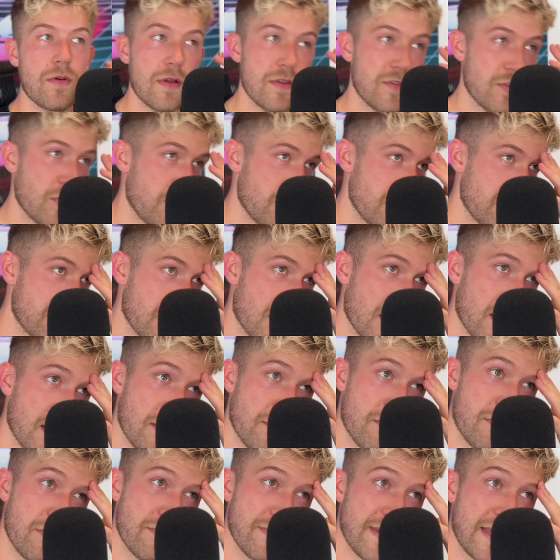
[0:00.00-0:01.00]
It's always
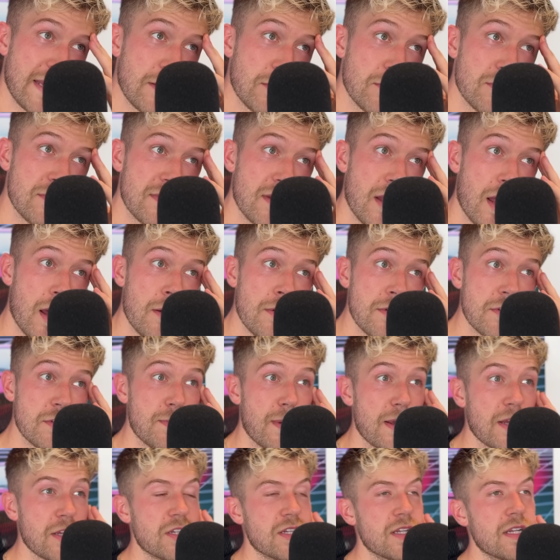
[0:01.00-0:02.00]
gonna feel slow,
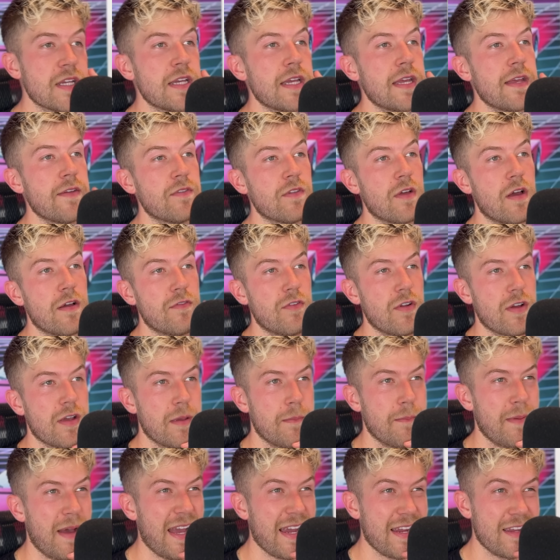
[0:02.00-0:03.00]
especially even though if
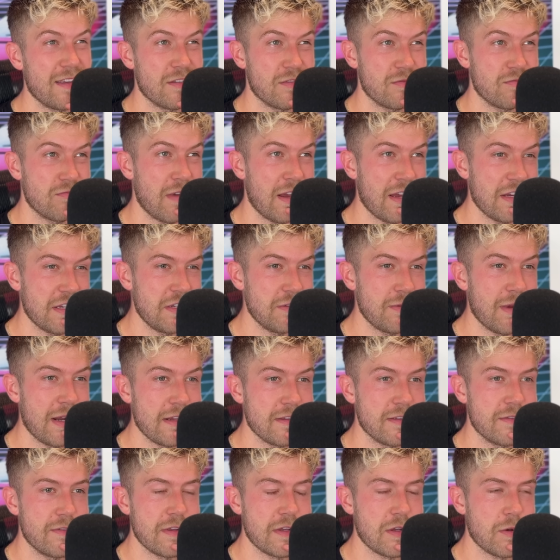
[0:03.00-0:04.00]
looking back, it's actually
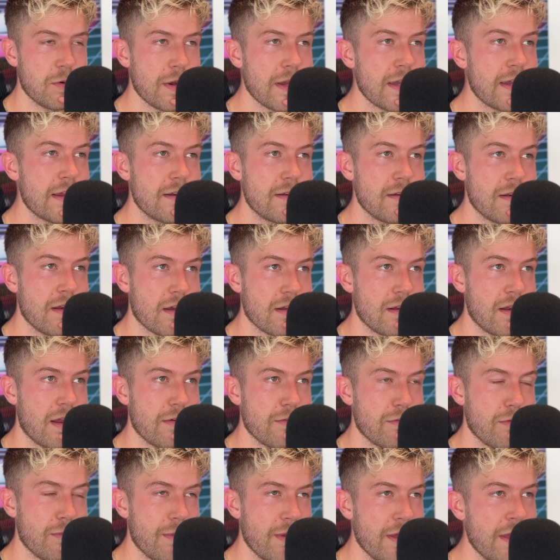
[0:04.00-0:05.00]
relatively quick. Like
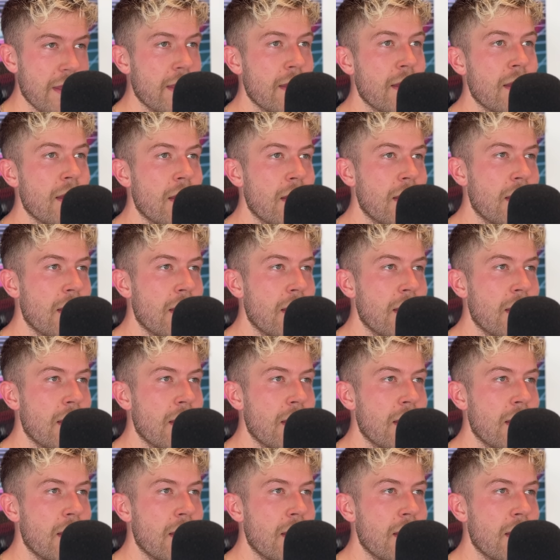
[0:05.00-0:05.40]
like for me.